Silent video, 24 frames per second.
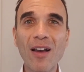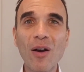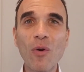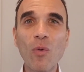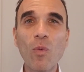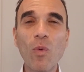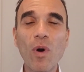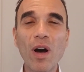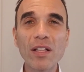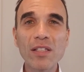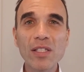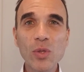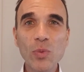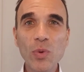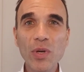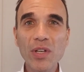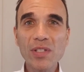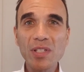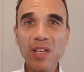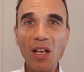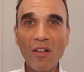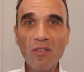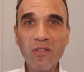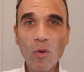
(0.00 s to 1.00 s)
Once we're
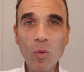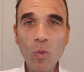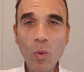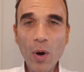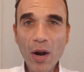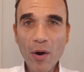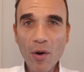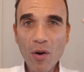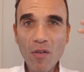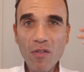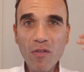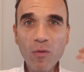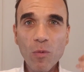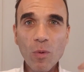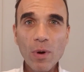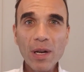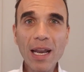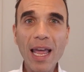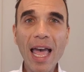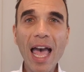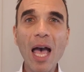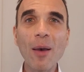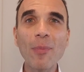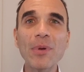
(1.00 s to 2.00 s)
self-aware of what
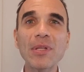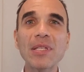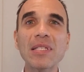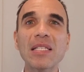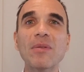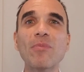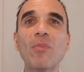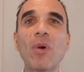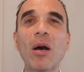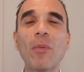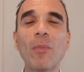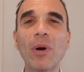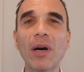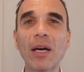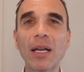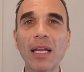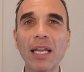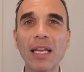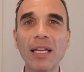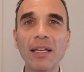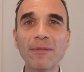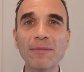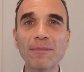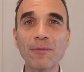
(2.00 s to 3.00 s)
happens in my
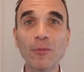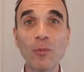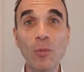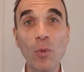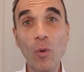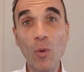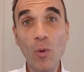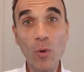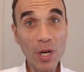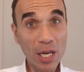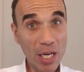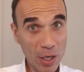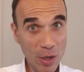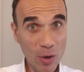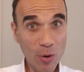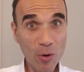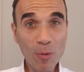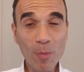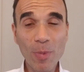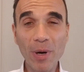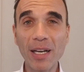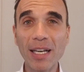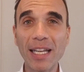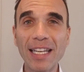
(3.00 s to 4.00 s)
body, or in your
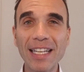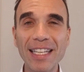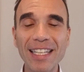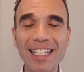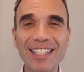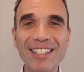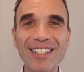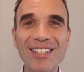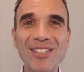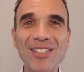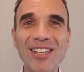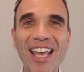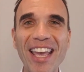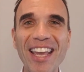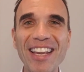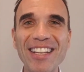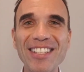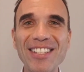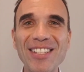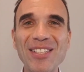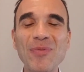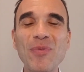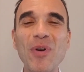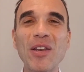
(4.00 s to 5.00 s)
body in this
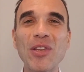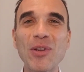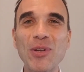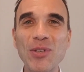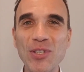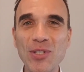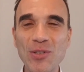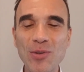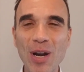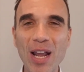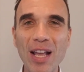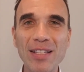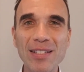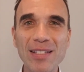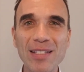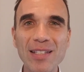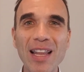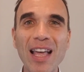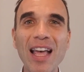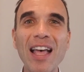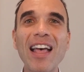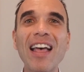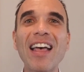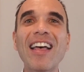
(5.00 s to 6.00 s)
case, when you're stressed,
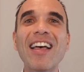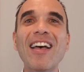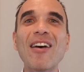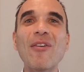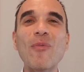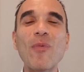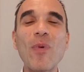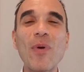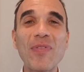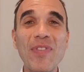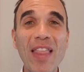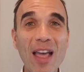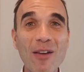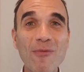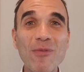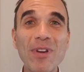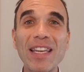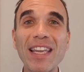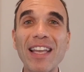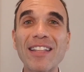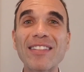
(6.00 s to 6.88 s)
then we can